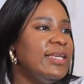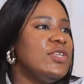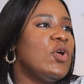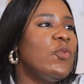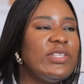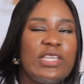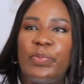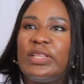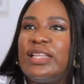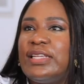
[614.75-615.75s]
He's always
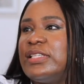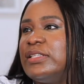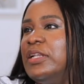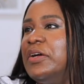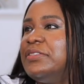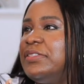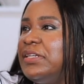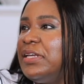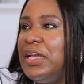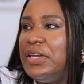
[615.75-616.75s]
keeping things in the
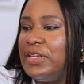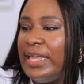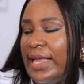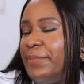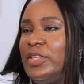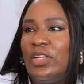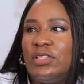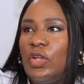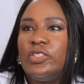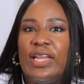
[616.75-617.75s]
laundry. Like
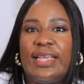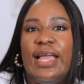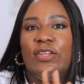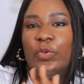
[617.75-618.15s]
the